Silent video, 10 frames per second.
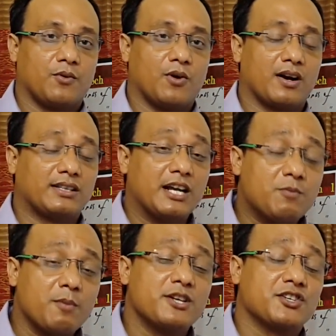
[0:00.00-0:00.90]
or the
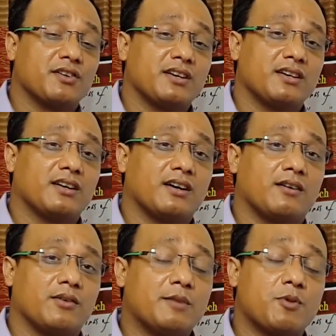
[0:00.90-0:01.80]

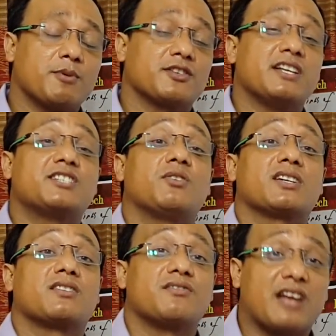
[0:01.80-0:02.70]
information is
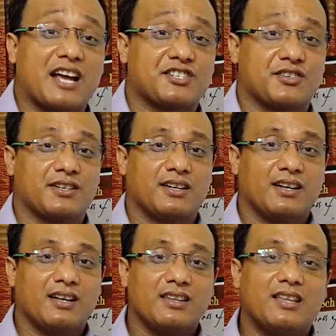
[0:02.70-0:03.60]
not correct,
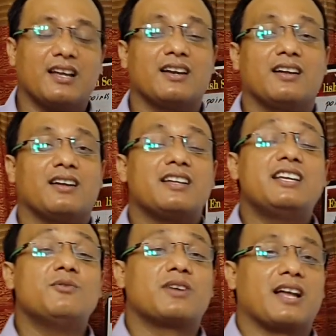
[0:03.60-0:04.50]
then
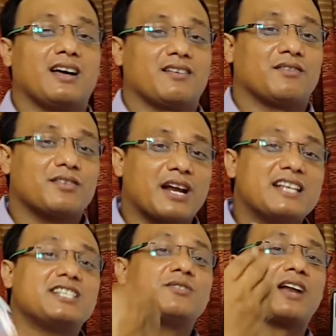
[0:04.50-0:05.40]
you can
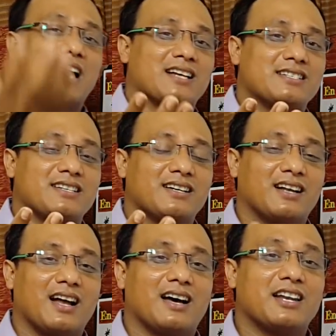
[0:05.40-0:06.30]
raise your hand
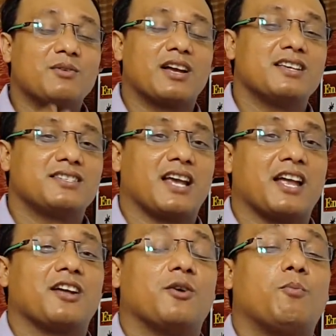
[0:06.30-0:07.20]
and you can
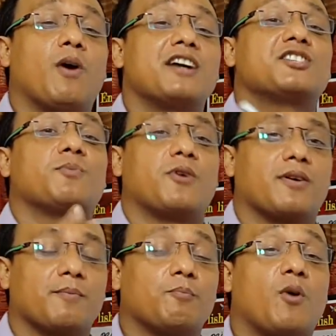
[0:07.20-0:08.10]
say points
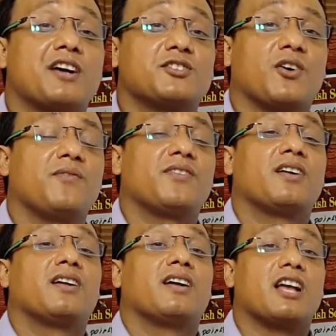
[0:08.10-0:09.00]
of
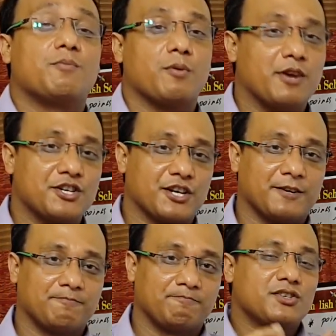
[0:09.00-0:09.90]
information.